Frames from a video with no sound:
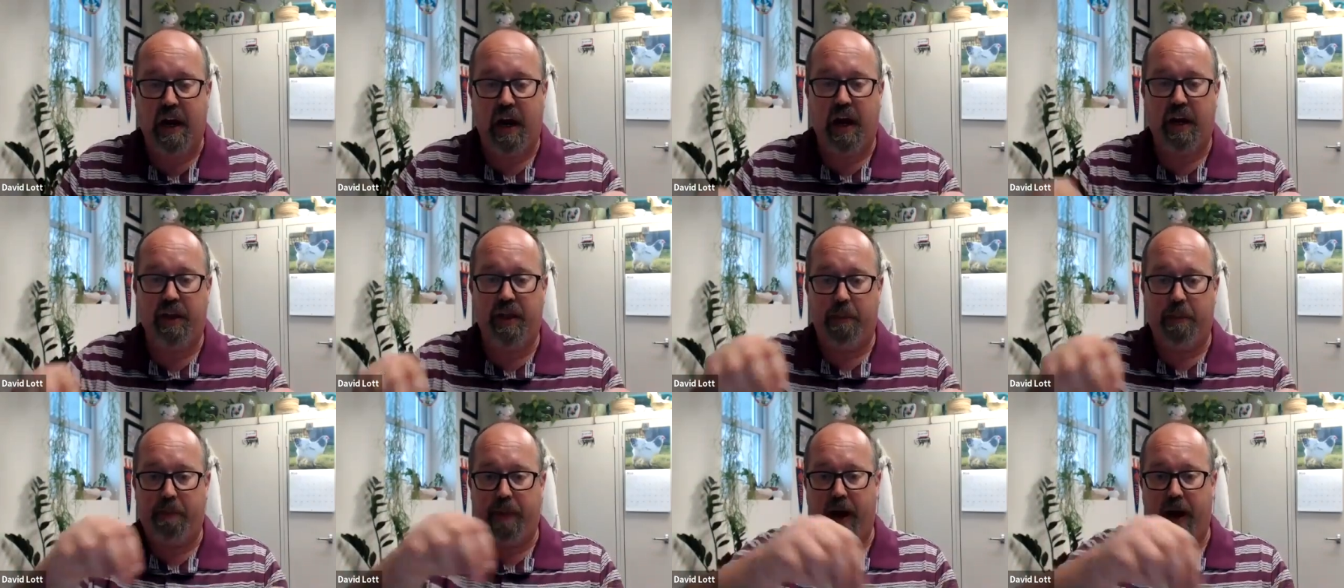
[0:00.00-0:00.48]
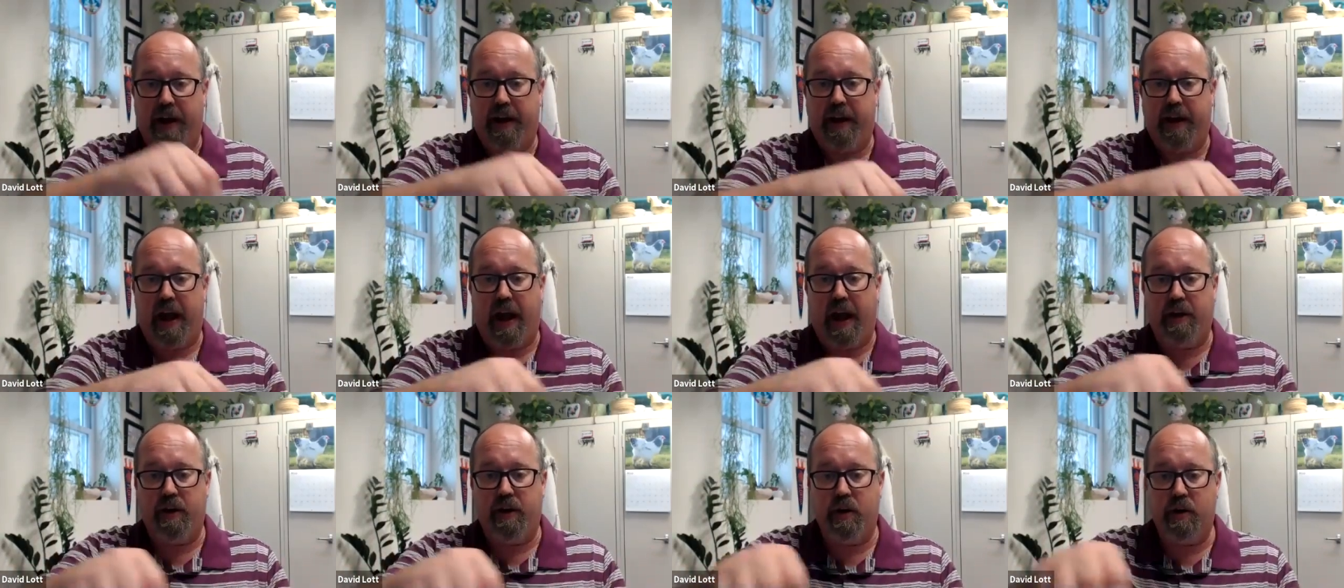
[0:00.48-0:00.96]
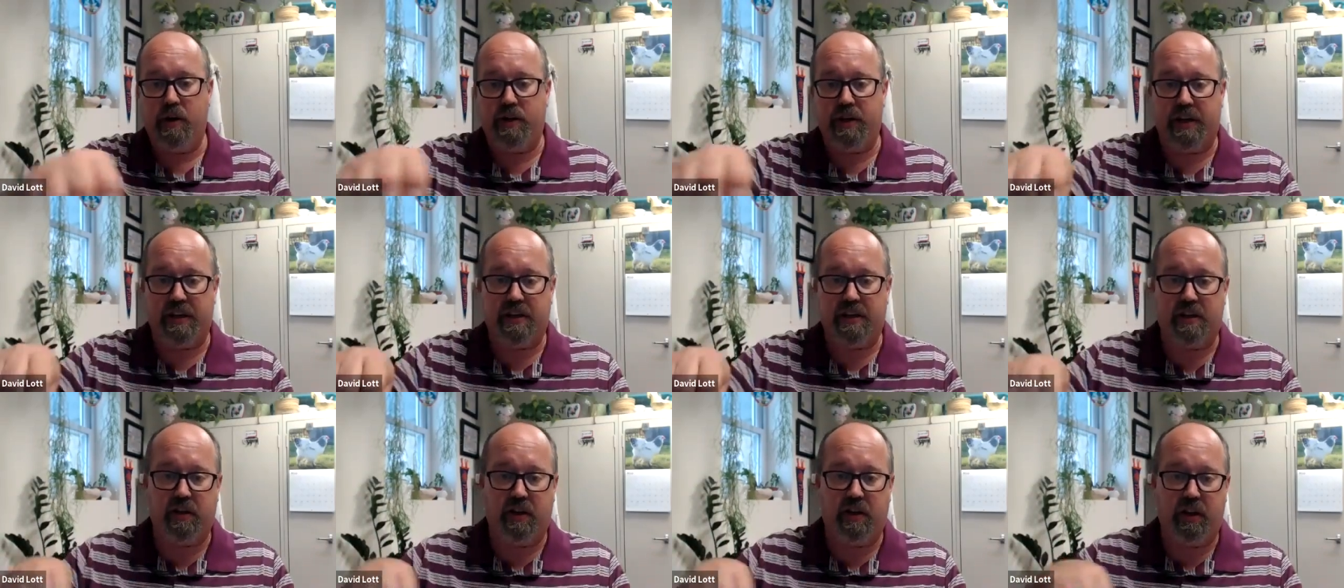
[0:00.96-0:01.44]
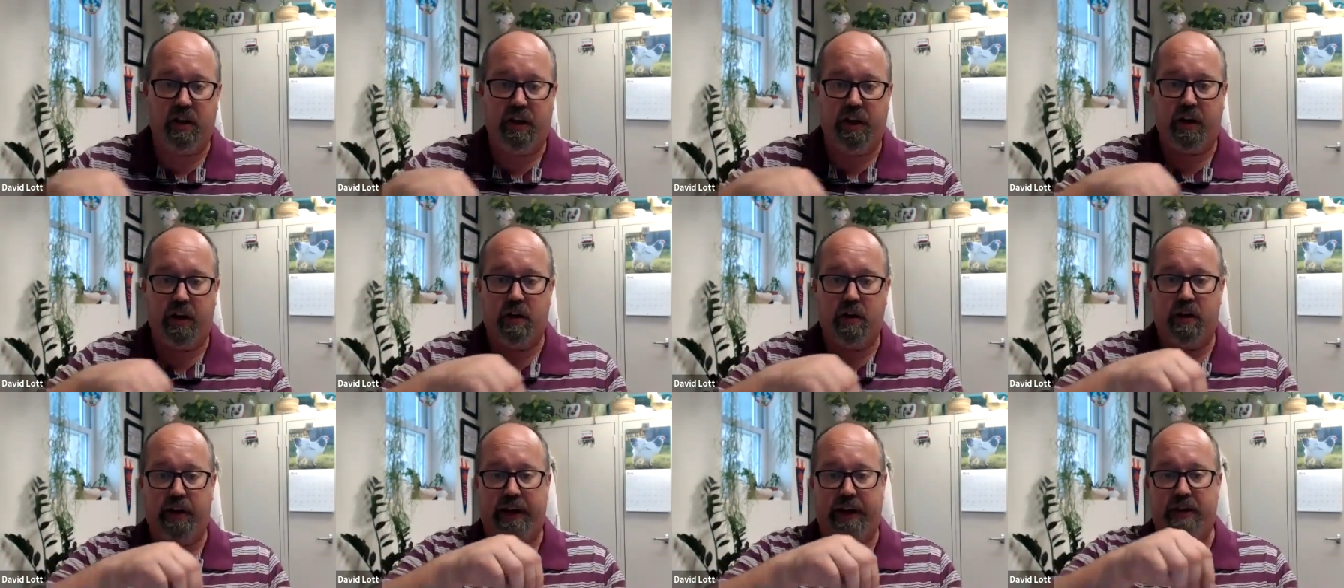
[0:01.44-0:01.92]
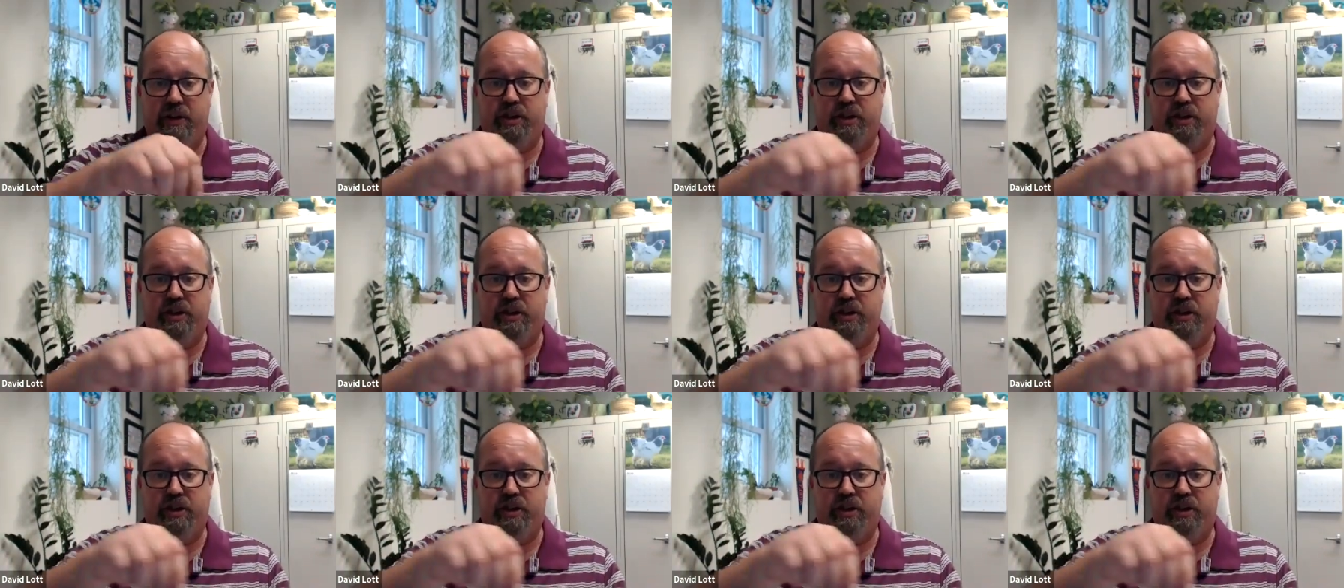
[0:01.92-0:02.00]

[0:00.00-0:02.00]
of the bucket, and you just literally